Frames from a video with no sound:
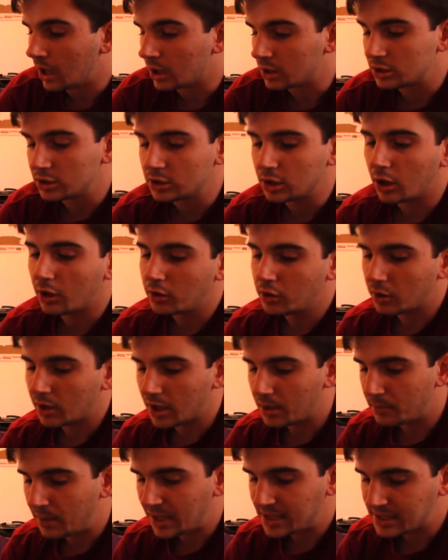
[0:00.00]
So you
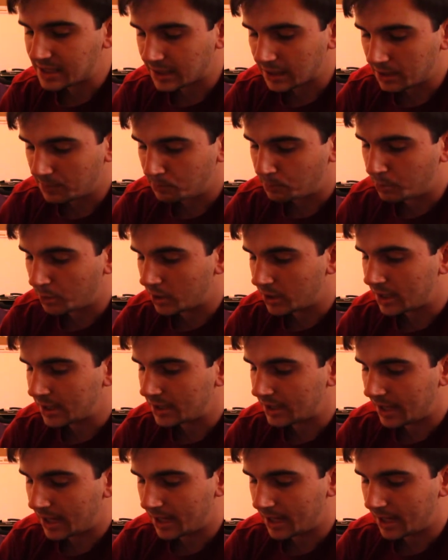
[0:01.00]
can basically put it